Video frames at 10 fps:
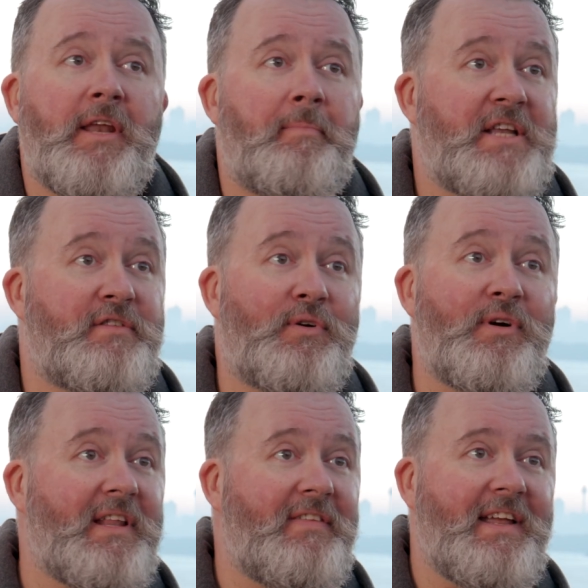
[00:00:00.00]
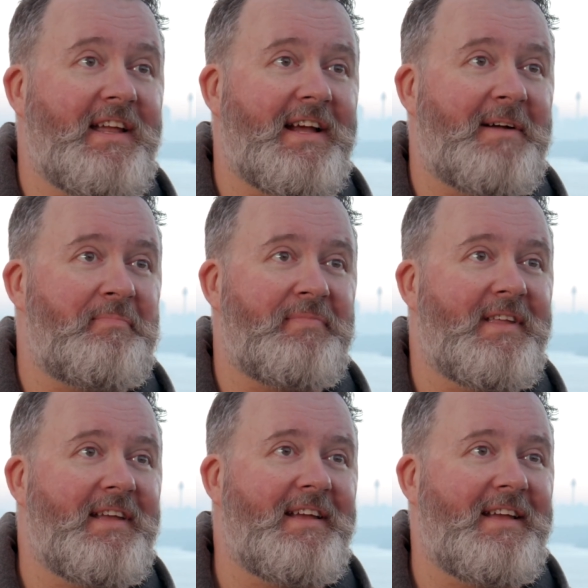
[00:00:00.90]
hit a patch of oil in
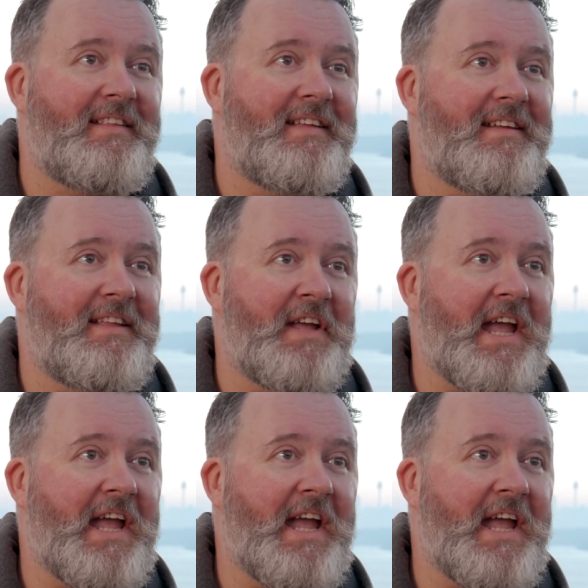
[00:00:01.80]
the